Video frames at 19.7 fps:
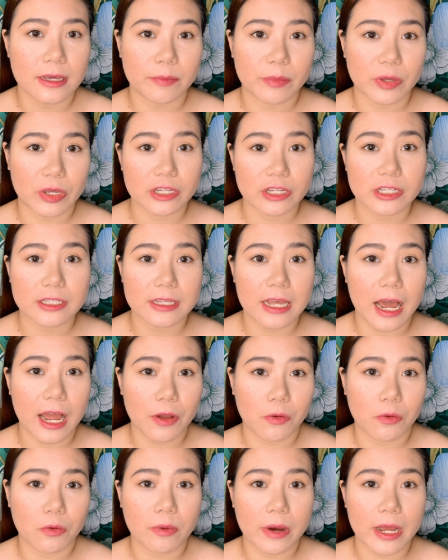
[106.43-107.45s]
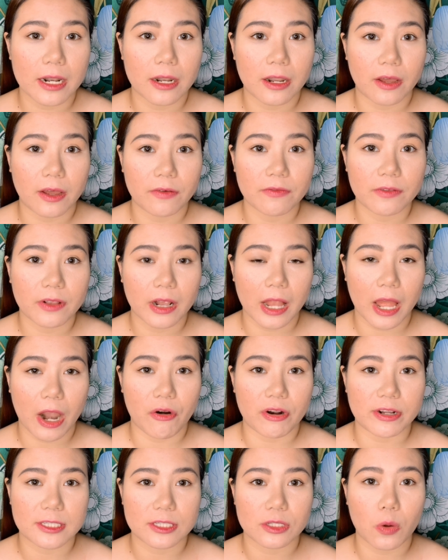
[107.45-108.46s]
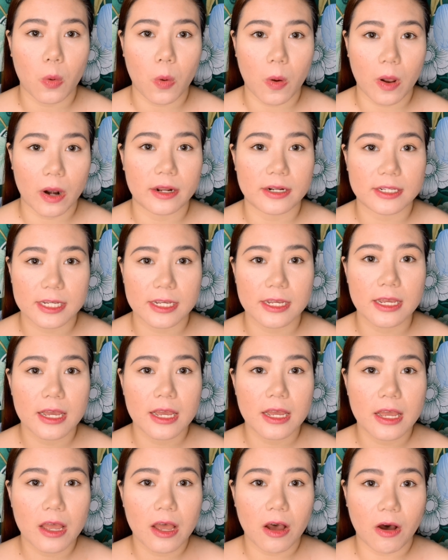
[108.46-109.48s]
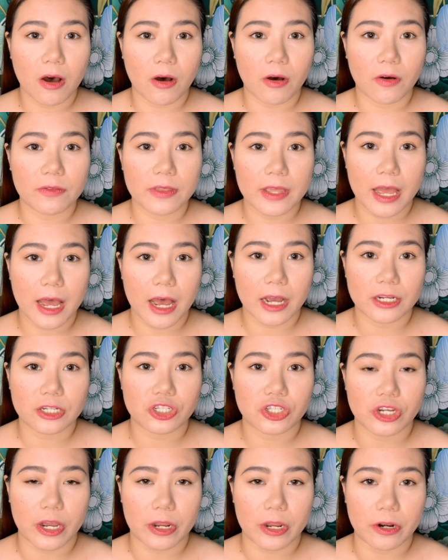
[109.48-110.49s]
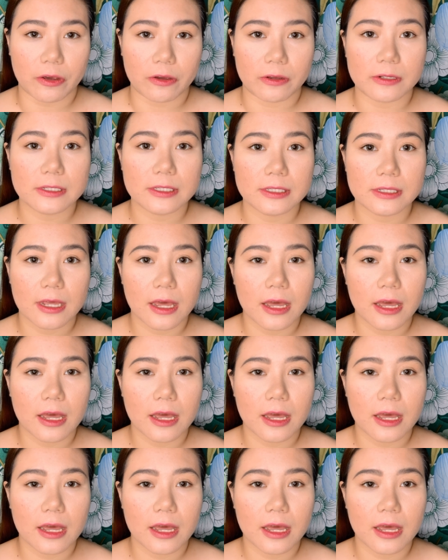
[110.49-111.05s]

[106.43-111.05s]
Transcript: because I always love Clarins quality of their eyeshadows.